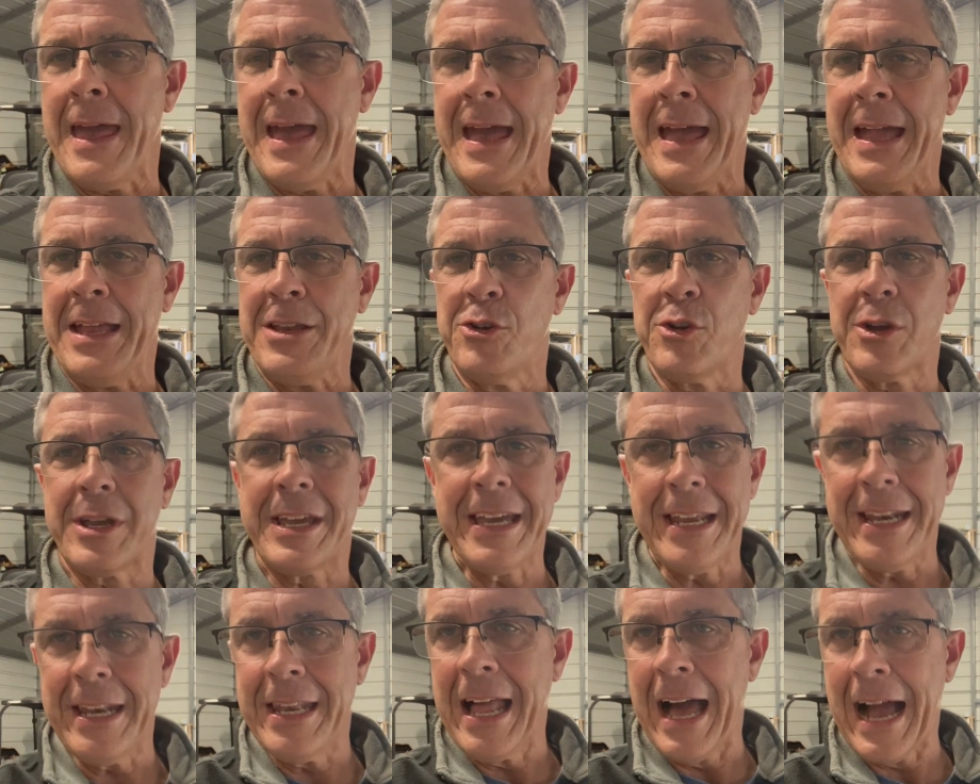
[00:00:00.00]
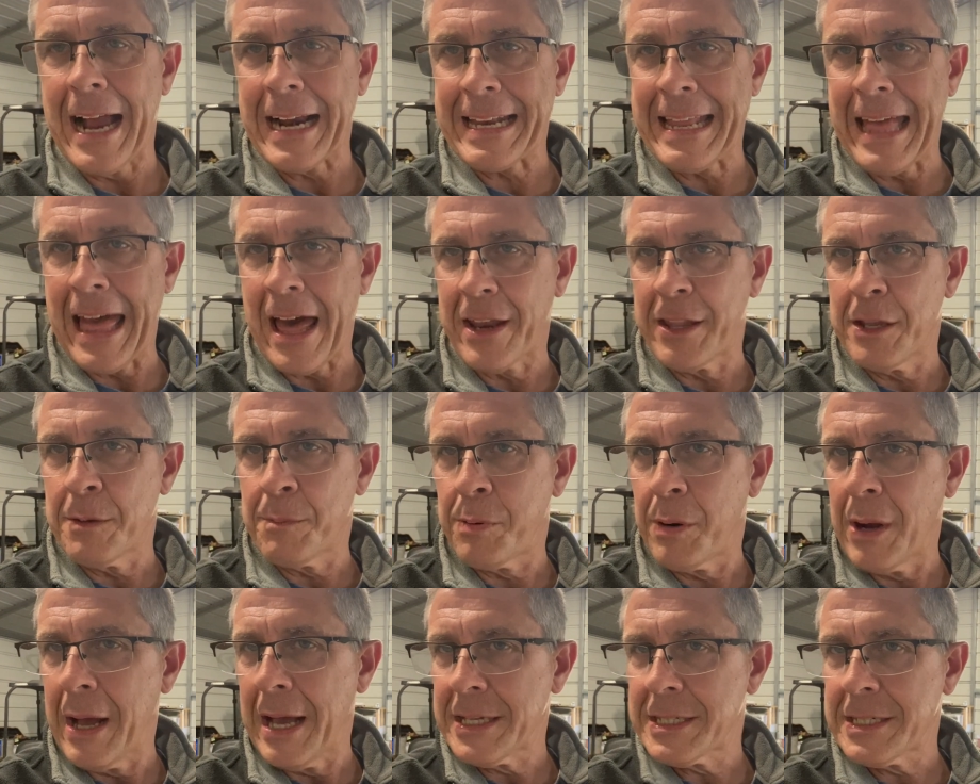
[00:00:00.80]
and you get knocked down in the
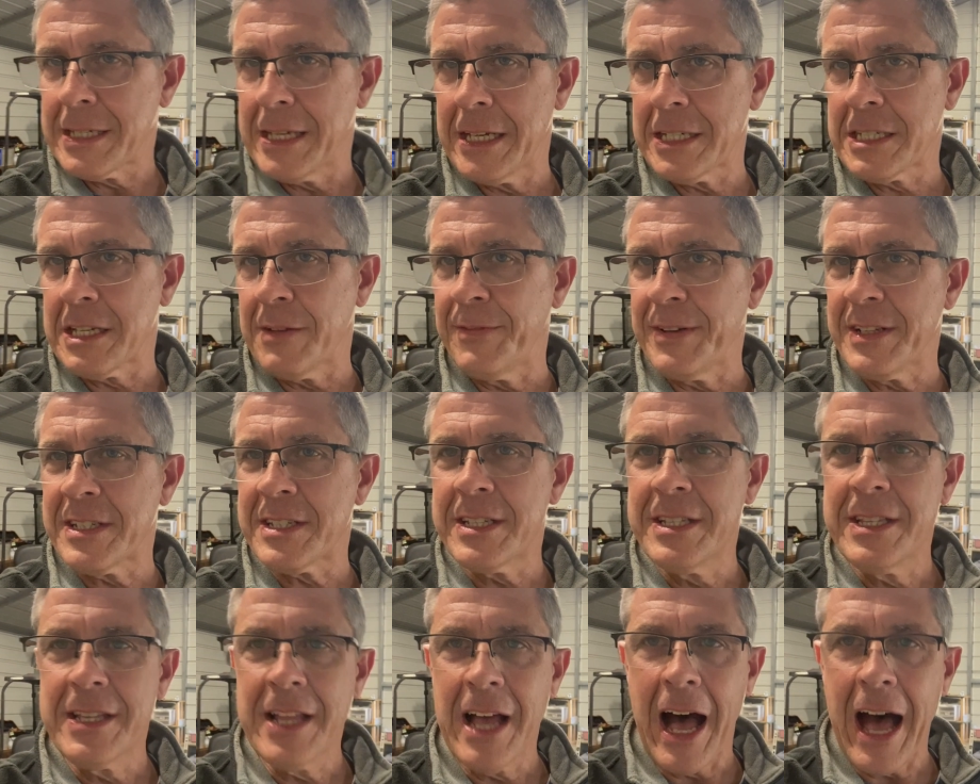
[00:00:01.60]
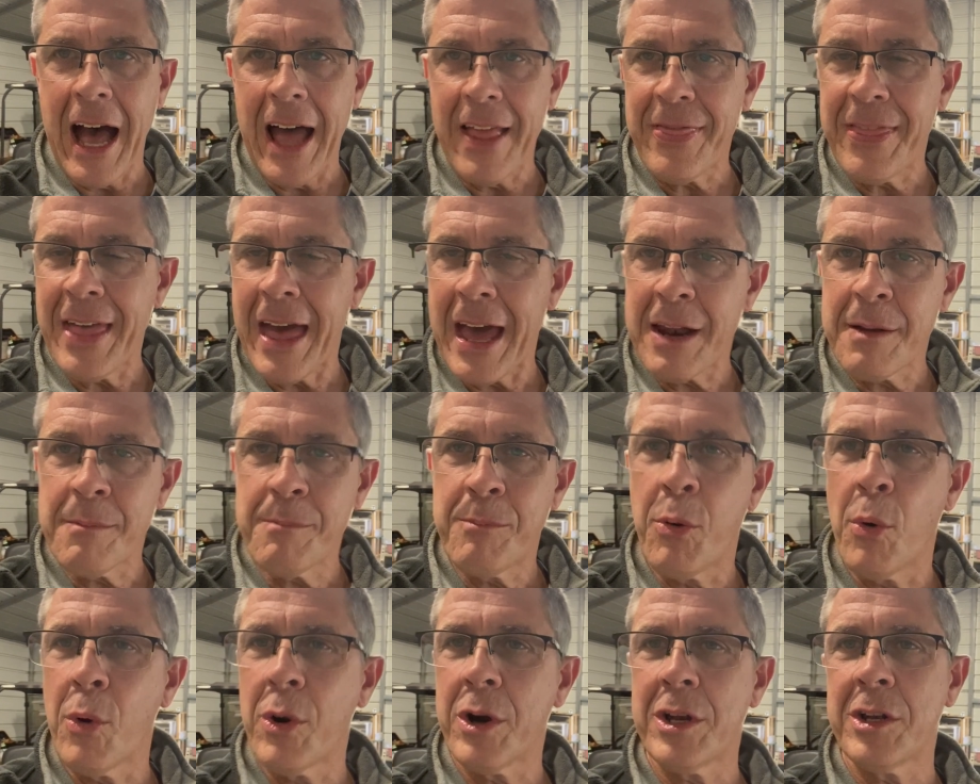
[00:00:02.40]
process, if it's not that
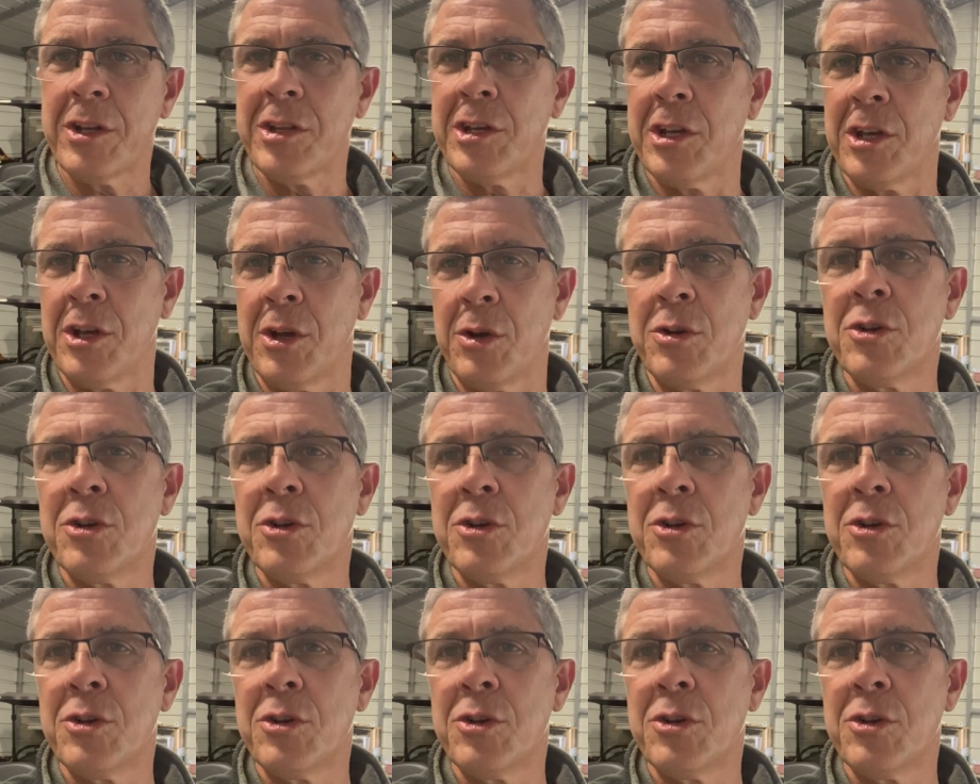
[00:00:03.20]
important to you,